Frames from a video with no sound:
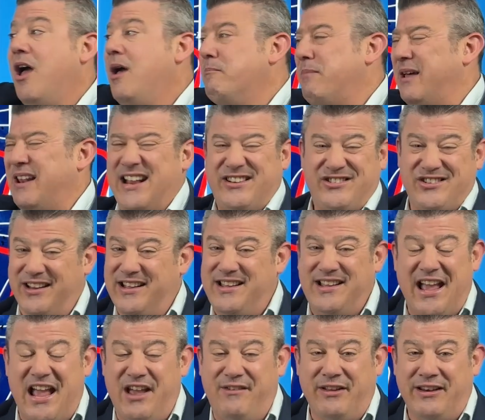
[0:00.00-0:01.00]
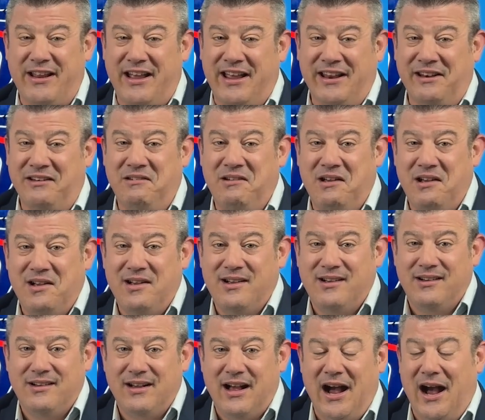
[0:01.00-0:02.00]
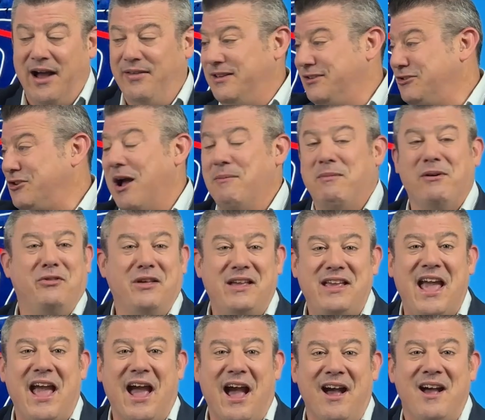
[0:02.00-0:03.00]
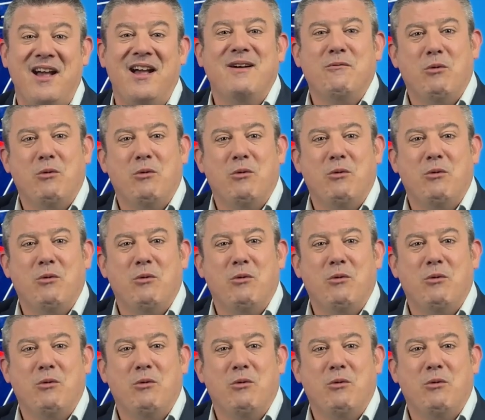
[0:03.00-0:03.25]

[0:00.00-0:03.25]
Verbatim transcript: But actually, even in uh, this time of the year,